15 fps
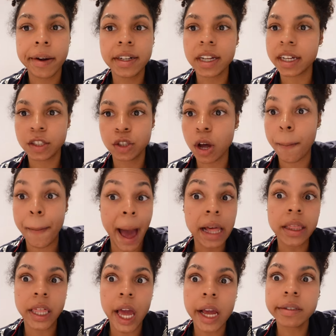Like, it's not a
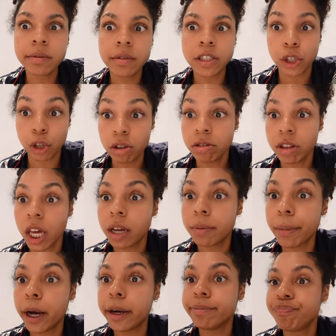bad thing. It's a good thing,
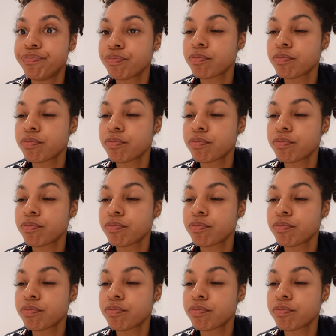but